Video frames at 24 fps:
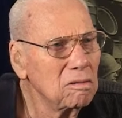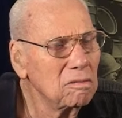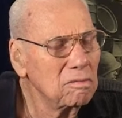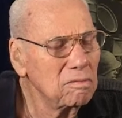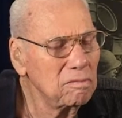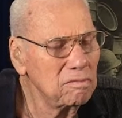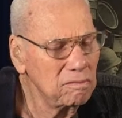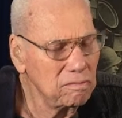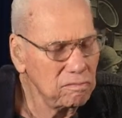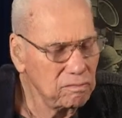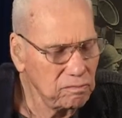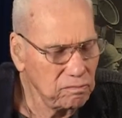
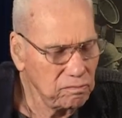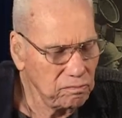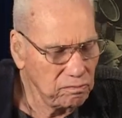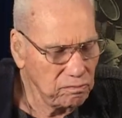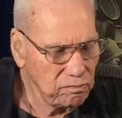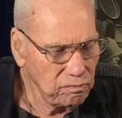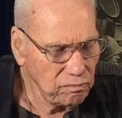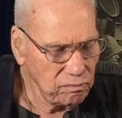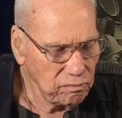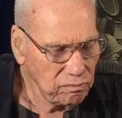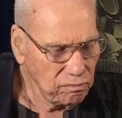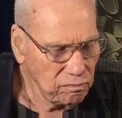
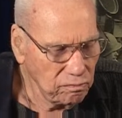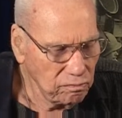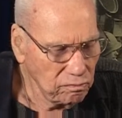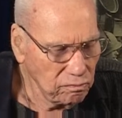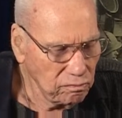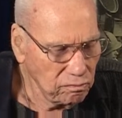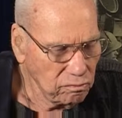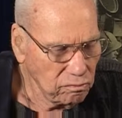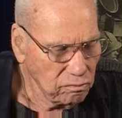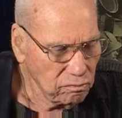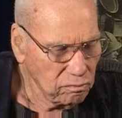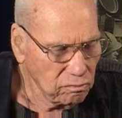
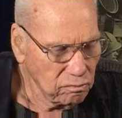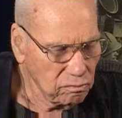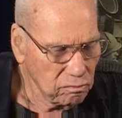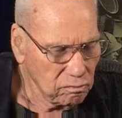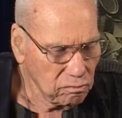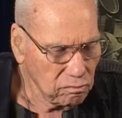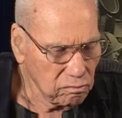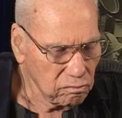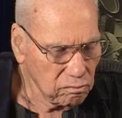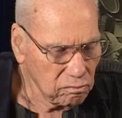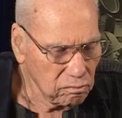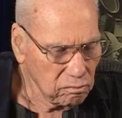
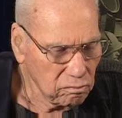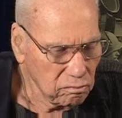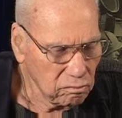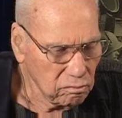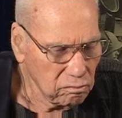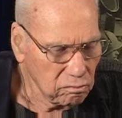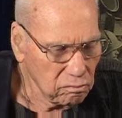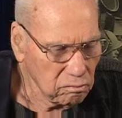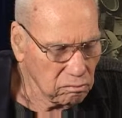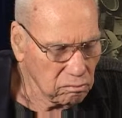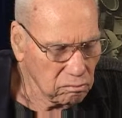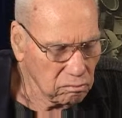
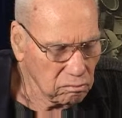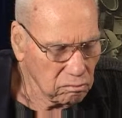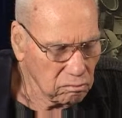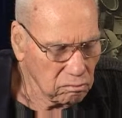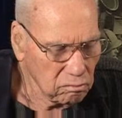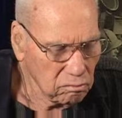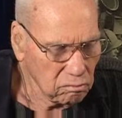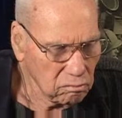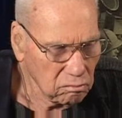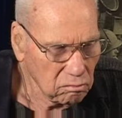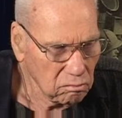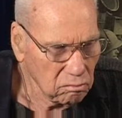
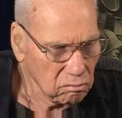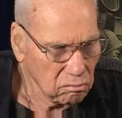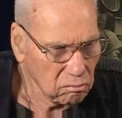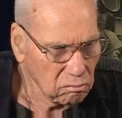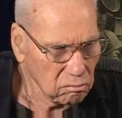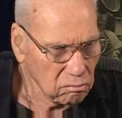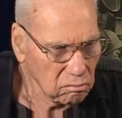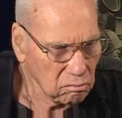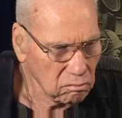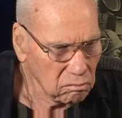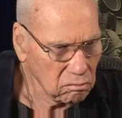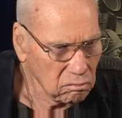
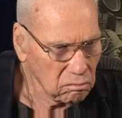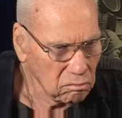No one is speaking in this clip.